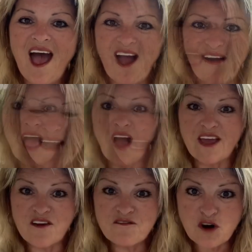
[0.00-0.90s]
All right.
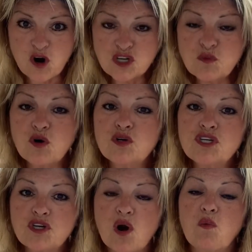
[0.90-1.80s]
Okay, first we're going to
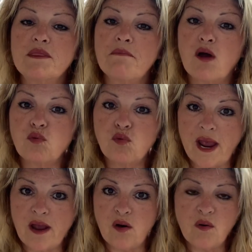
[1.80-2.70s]
start with my
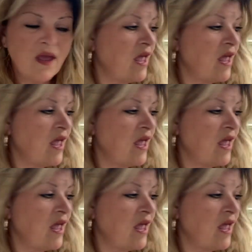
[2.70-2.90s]
rail.